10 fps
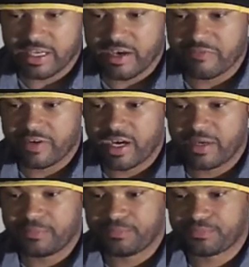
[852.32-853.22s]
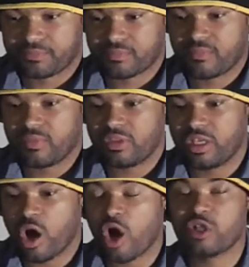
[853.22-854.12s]
of
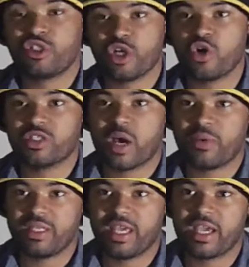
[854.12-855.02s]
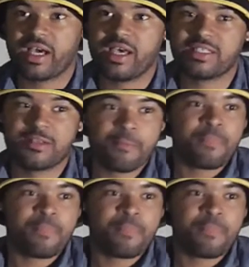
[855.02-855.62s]
the art shows that we did, because